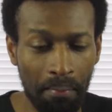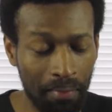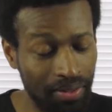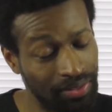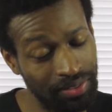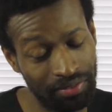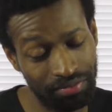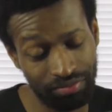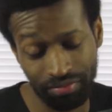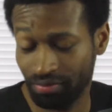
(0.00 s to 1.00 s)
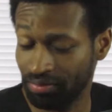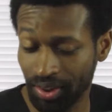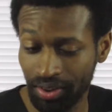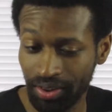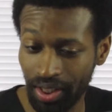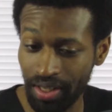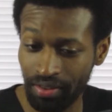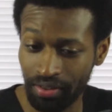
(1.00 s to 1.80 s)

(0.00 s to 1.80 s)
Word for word: Hmm, this is this is